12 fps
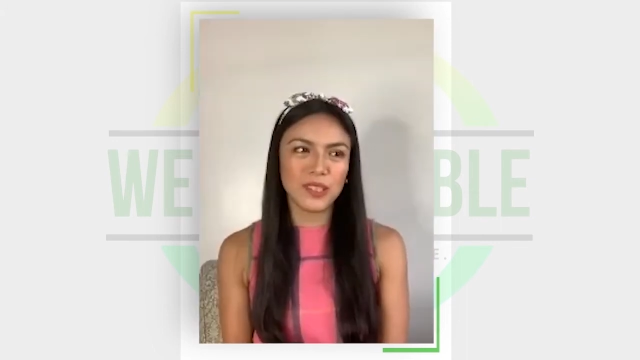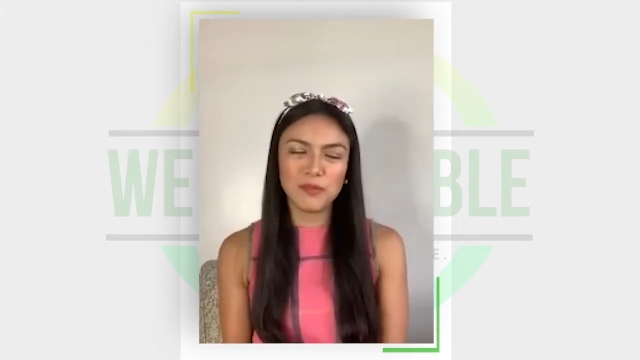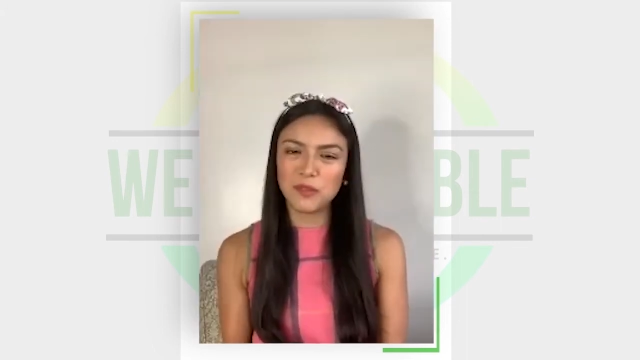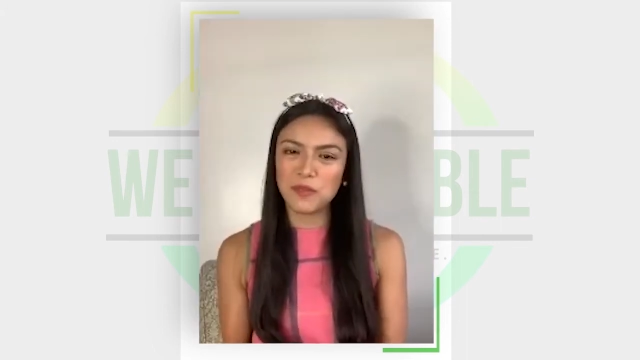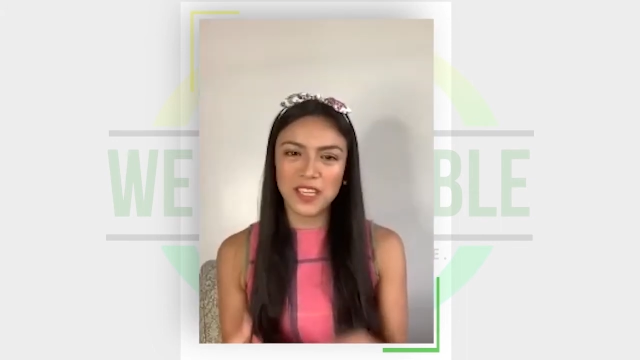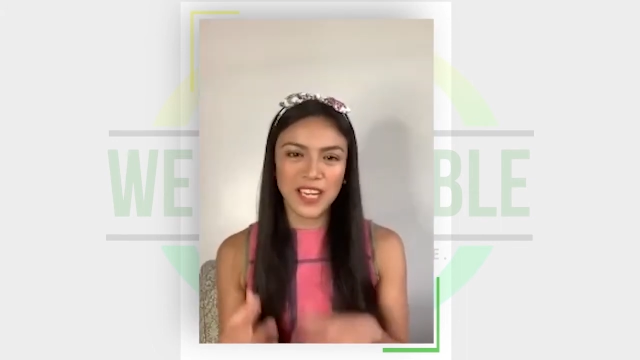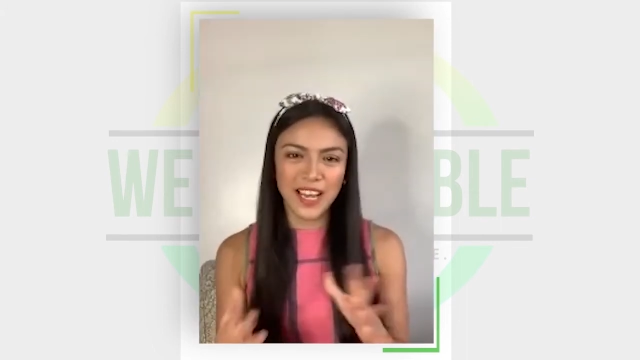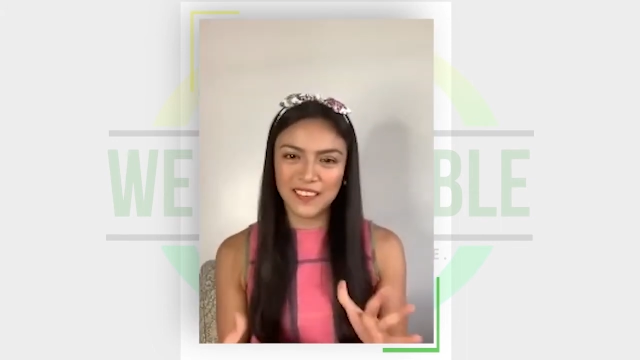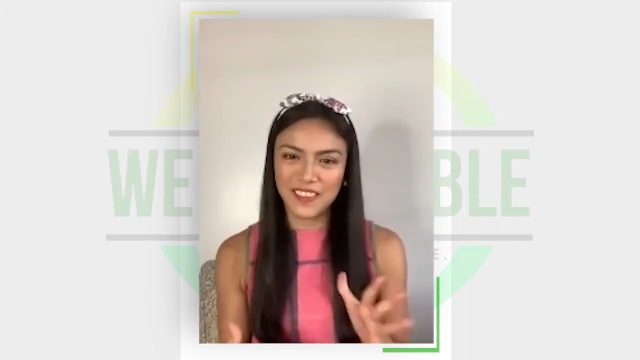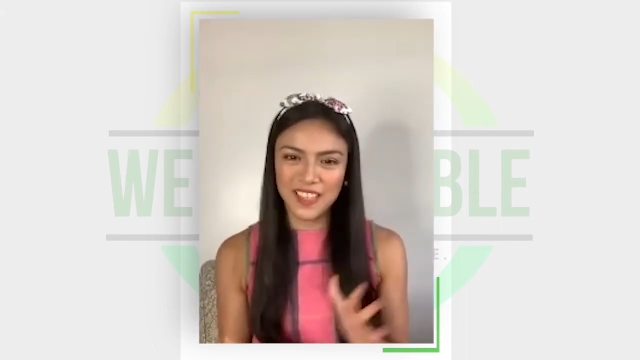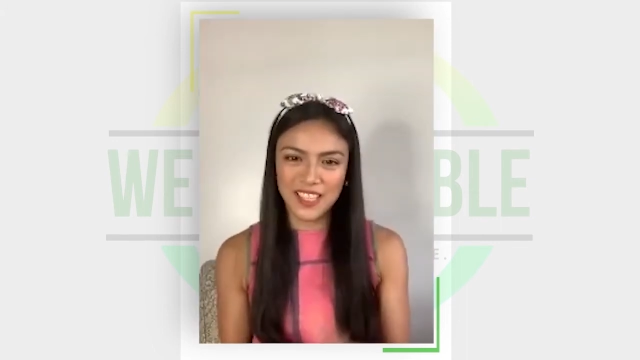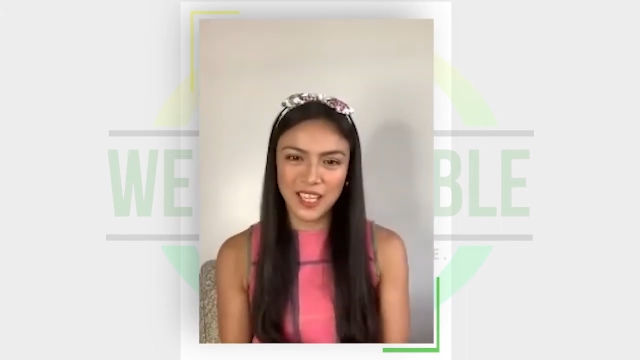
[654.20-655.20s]
him to be an
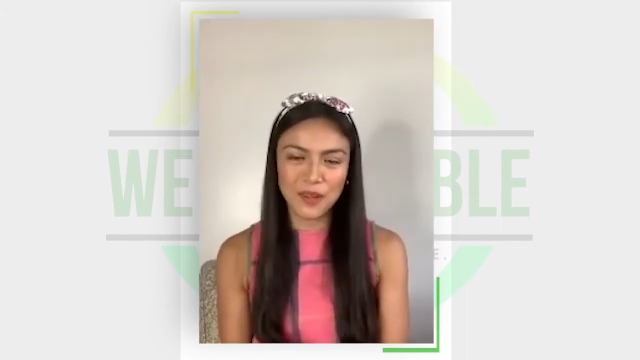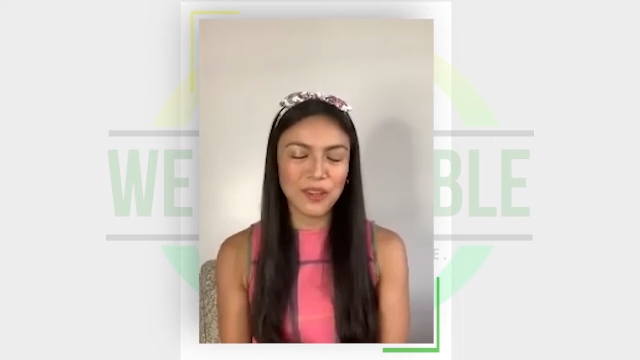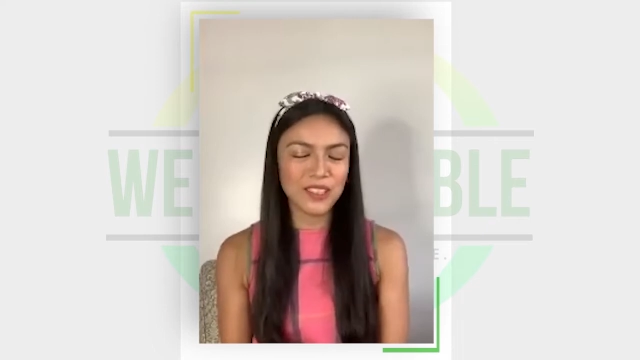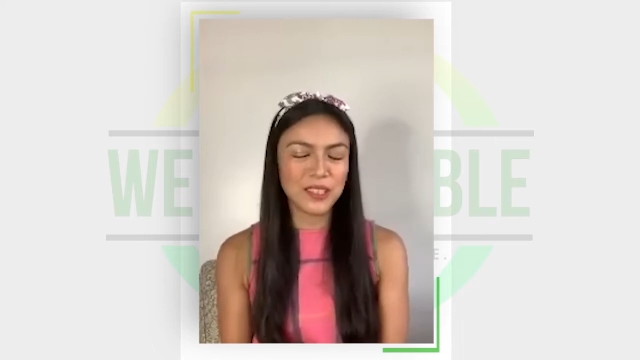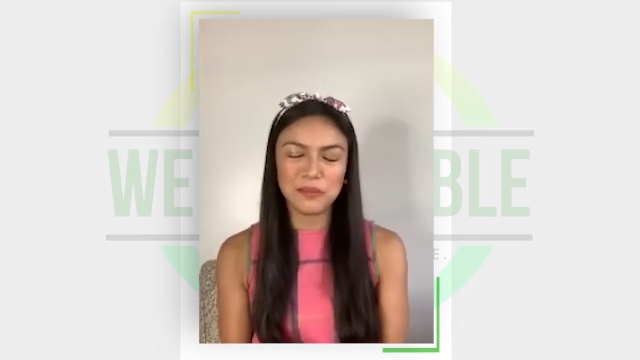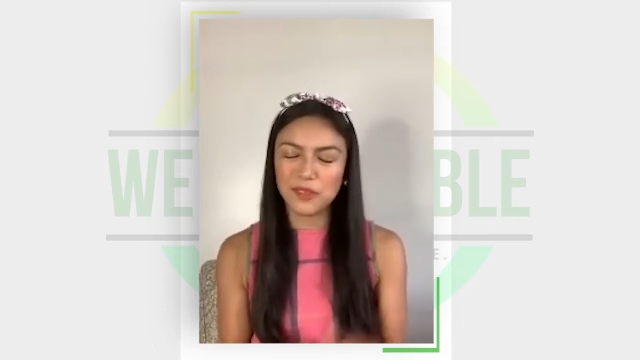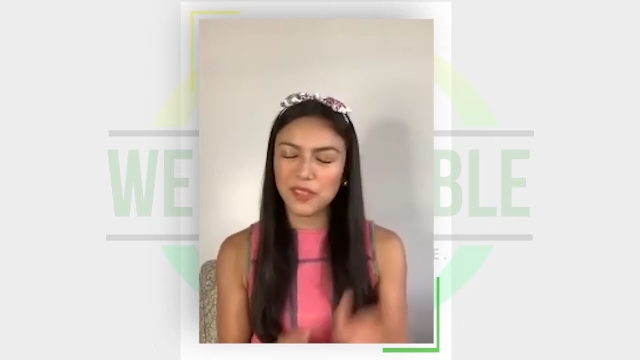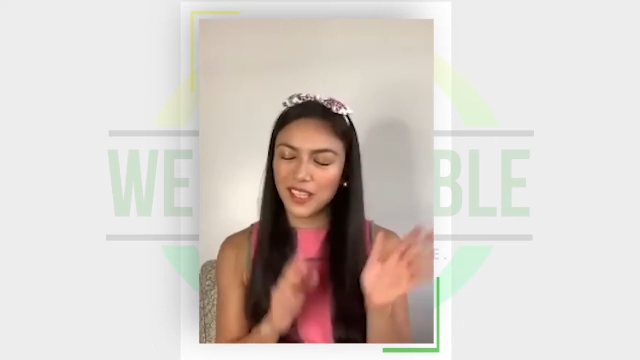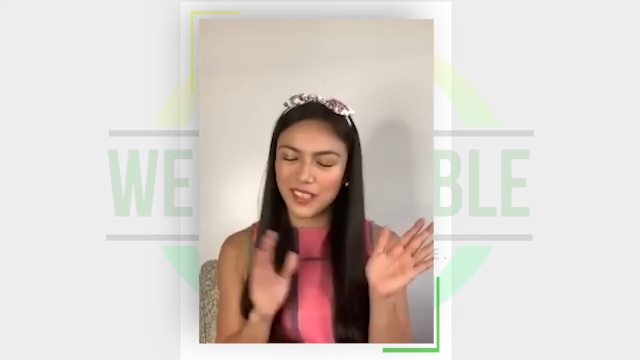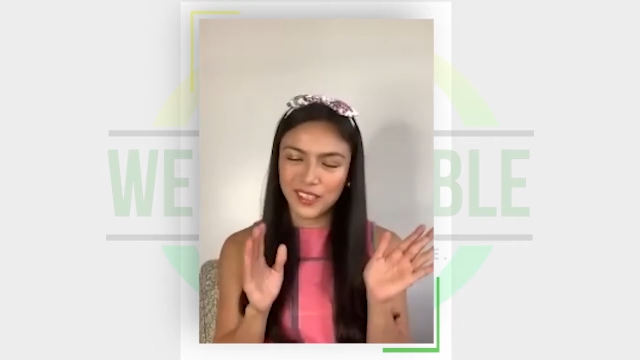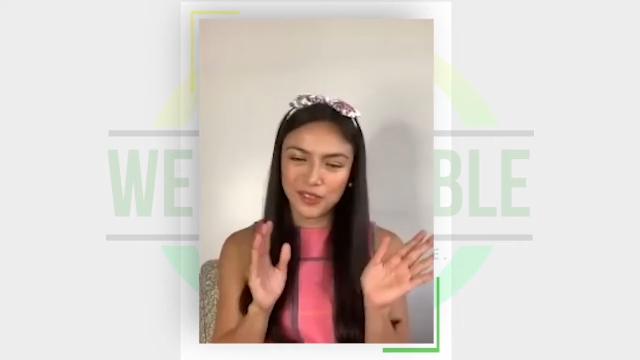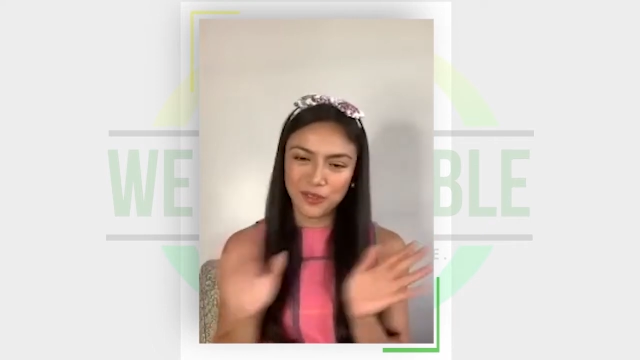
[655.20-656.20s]
athlete. I want him to
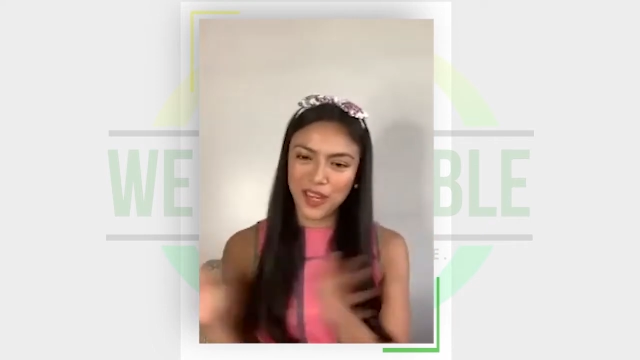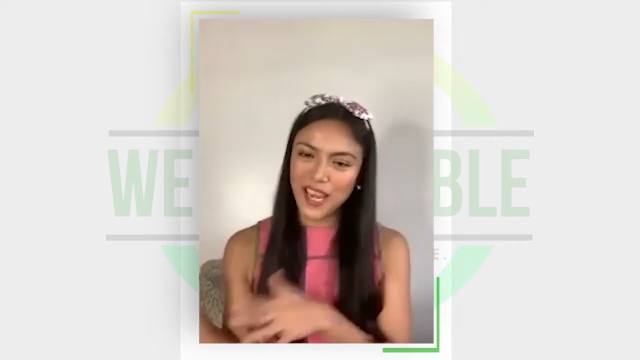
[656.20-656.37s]
get into